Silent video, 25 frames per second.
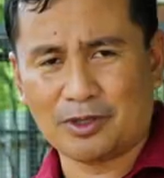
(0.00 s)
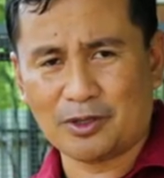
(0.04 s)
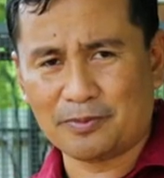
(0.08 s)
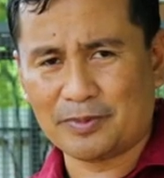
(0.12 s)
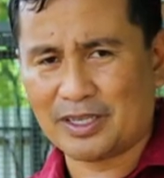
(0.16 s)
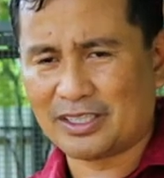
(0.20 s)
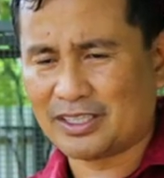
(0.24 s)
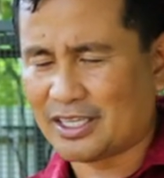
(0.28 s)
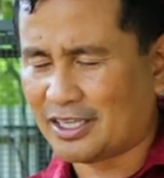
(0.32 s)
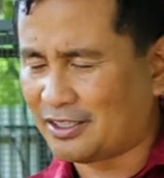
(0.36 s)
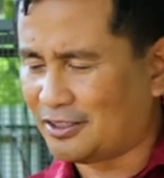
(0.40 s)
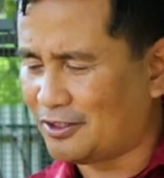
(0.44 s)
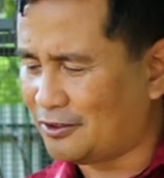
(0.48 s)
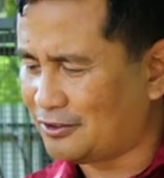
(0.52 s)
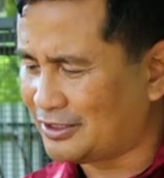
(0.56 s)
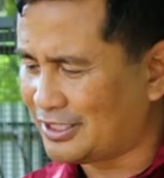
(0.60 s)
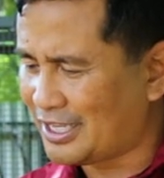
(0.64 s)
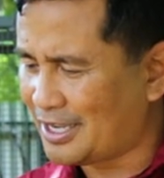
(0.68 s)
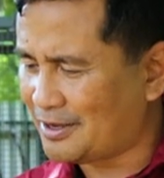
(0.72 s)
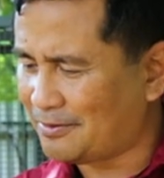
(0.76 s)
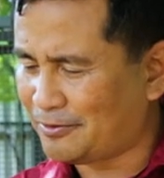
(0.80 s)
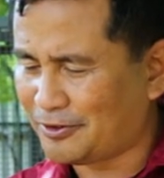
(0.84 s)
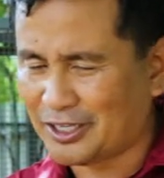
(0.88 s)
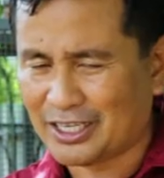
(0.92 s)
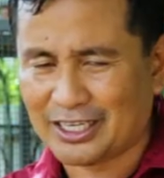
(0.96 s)
moment, I don't
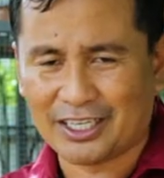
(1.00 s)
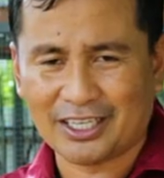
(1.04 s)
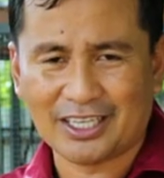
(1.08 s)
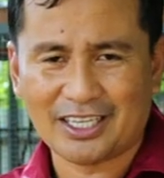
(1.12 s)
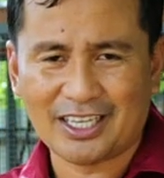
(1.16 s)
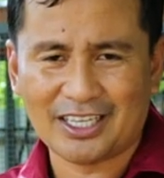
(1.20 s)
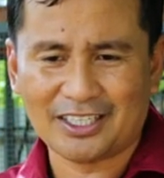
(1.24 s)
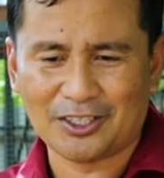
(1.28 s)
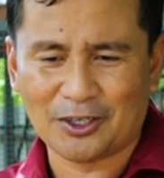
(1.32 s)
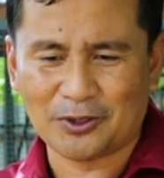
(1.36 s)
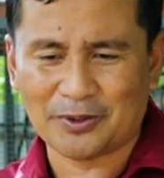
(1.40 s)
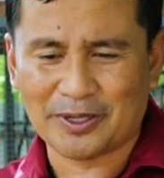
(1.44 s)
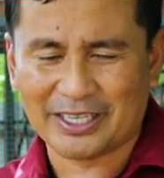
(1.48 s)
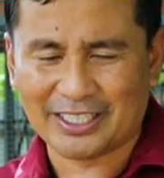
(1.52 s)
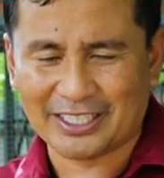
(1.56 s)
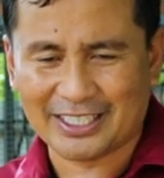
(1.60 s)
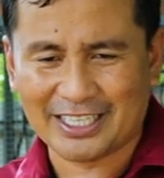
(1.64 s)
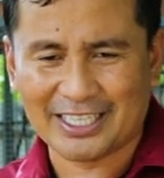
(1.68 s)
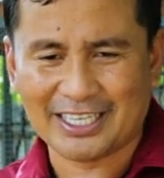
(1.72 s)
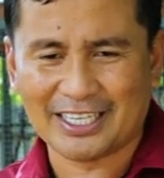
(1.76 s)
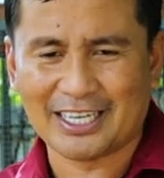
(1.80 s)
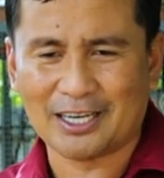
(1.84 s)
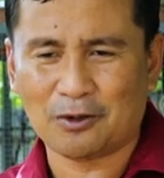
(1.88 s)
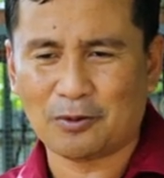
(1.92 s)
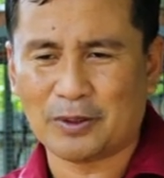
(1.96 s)
have really no
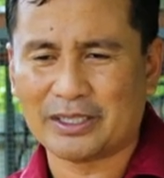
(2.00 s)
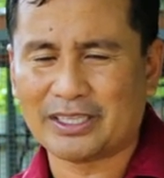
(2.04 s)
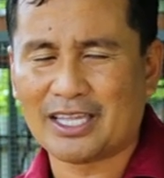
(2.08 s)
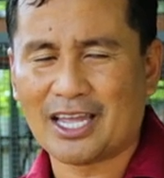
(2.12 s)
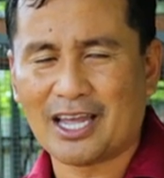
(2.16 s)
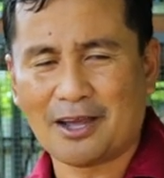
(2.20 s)
idea what